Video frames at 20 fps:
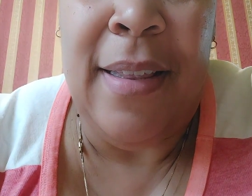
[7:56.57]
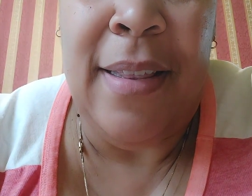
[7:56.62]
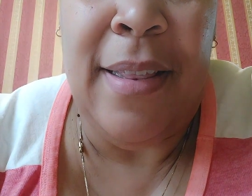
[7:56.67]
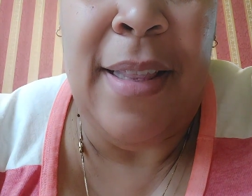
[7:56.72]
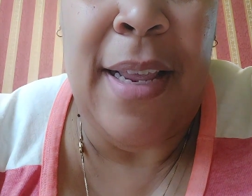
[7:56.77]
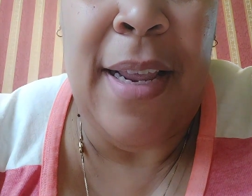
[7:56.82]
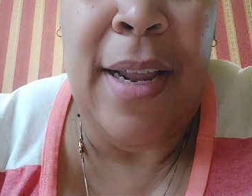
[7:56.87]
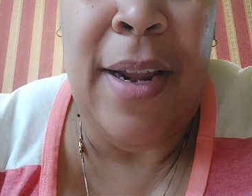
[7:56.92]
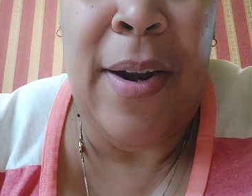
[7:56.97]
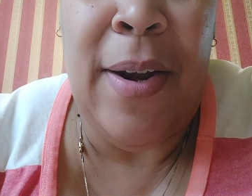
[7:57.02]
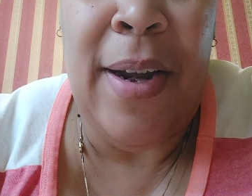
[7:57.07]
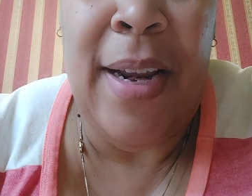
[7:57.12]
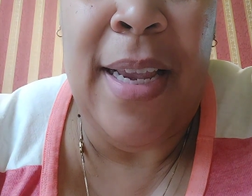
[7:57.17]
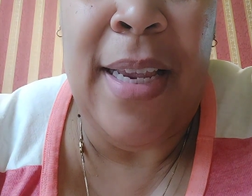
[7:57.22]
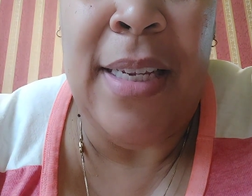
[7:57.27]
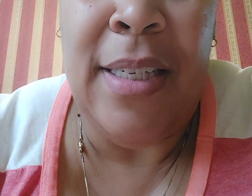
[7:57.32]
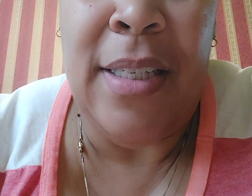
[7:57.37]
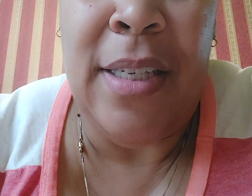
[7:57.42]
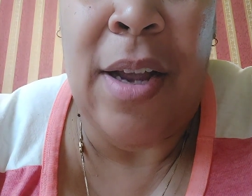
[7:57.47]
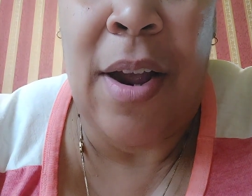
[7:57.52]
There
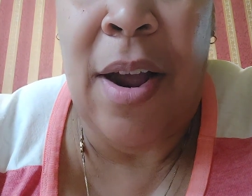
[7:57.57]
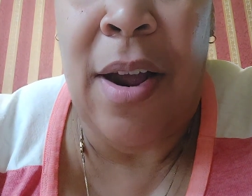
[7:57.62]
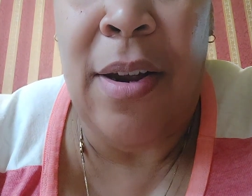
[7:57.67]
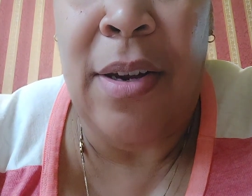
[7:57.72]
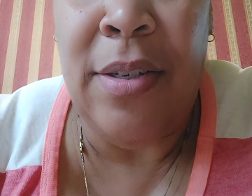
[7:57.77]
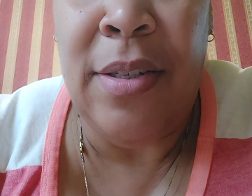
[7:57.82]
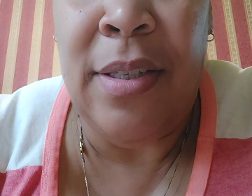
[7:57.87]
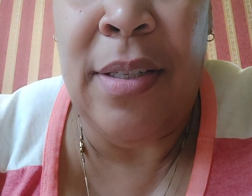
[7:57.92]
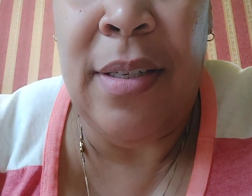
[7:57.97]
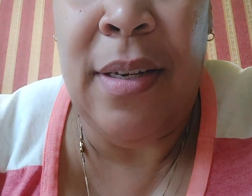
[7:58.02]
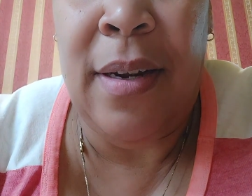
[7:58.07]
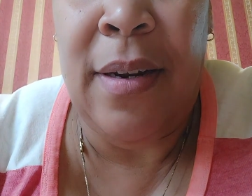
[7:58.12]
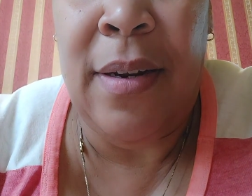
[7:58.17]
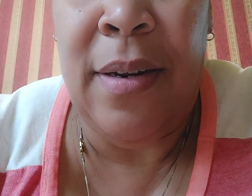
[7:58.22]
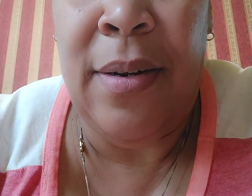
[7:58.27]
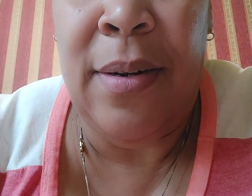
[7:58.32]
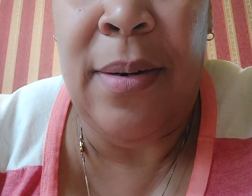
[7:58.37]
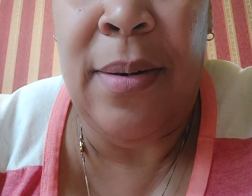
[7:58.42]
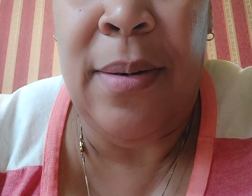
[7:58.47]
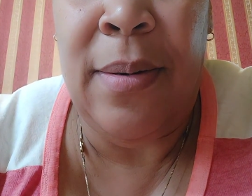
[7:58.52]
is
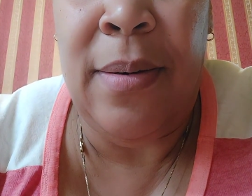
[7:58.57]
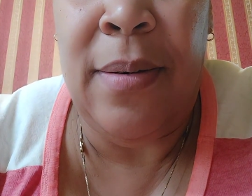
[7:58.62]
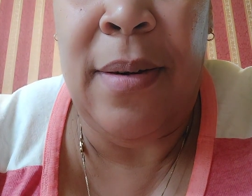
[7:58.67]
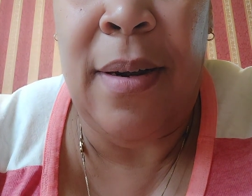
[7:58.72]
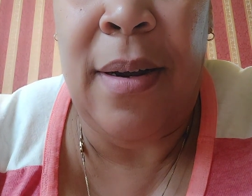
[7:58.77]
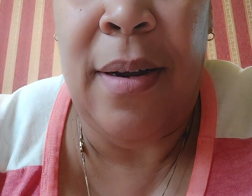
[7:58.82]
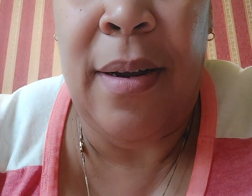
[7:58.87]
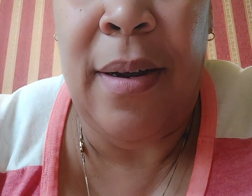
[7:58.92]
also